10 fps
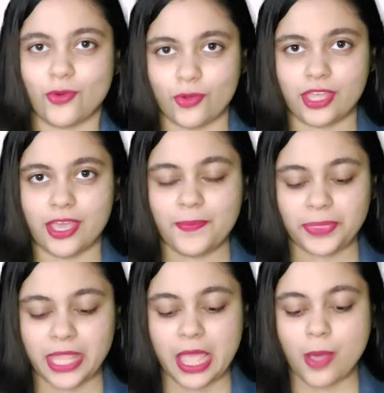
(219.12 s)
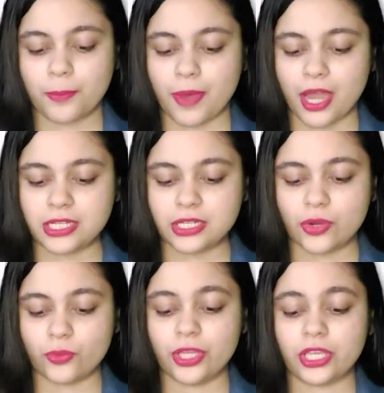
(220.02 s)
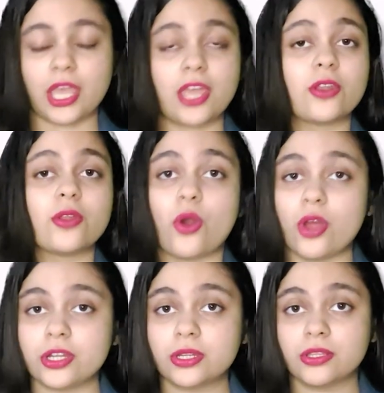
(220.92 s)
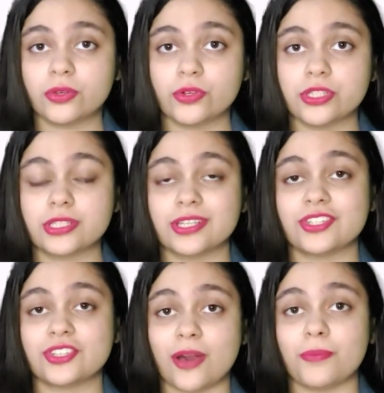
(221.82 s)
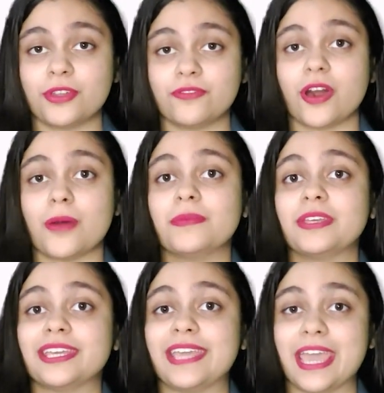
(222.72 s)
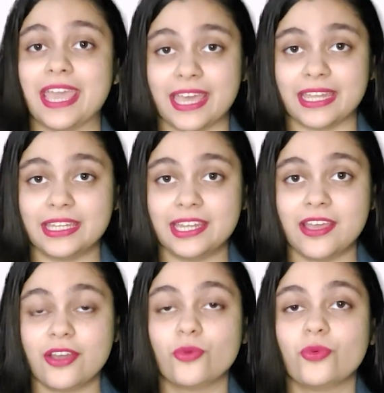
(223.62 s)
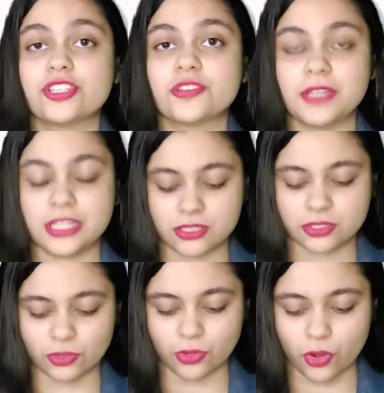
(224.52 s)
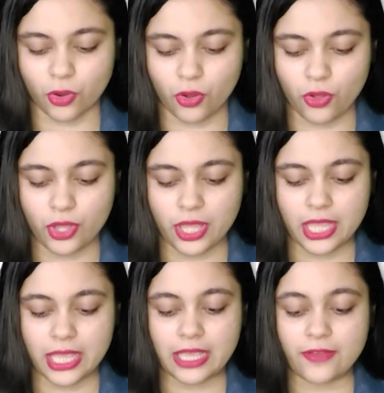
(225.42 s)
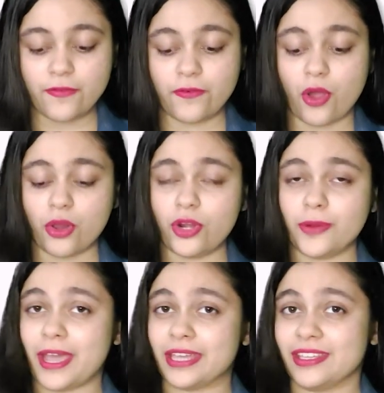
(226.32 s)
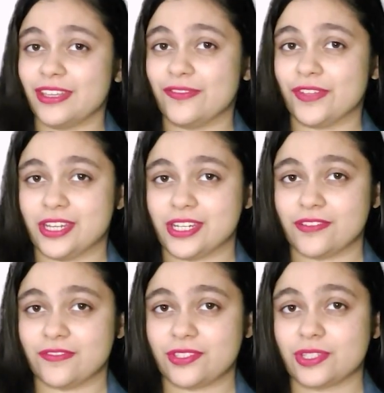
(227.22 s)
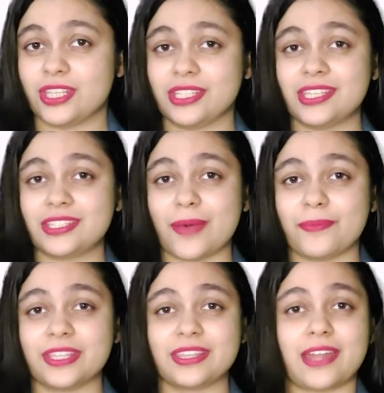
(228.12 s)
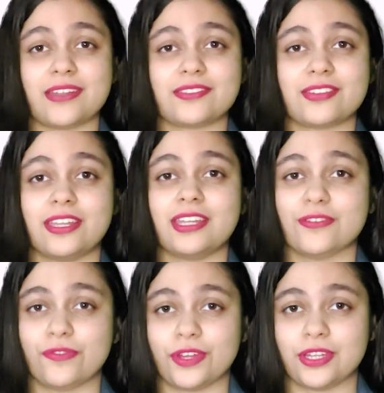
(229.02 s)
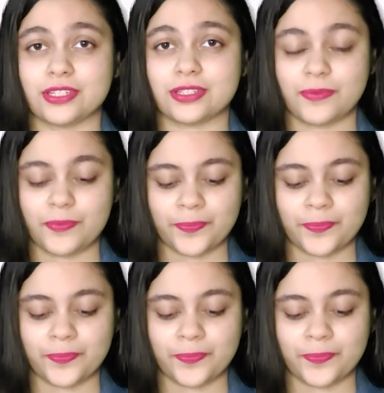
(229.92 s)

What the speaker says: Okay, but we cannot use the German verb gehen, which means to go, followed by the infinitive. So this is something that is really different.